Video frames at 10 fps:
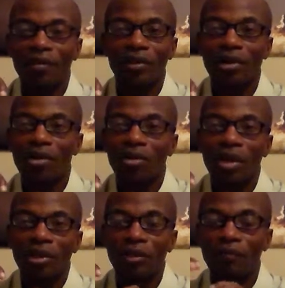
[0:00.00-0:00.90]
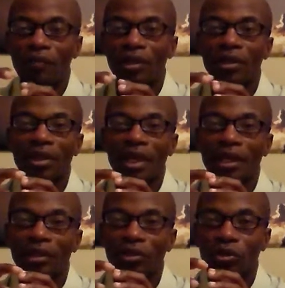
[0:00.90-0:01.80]
Even though you feel
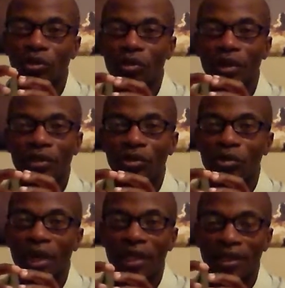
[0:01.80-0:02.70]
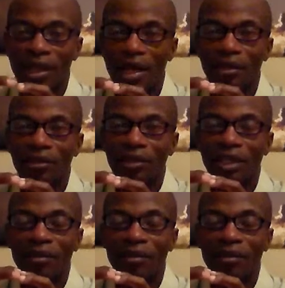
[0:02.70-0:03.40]
like you're going through a loss,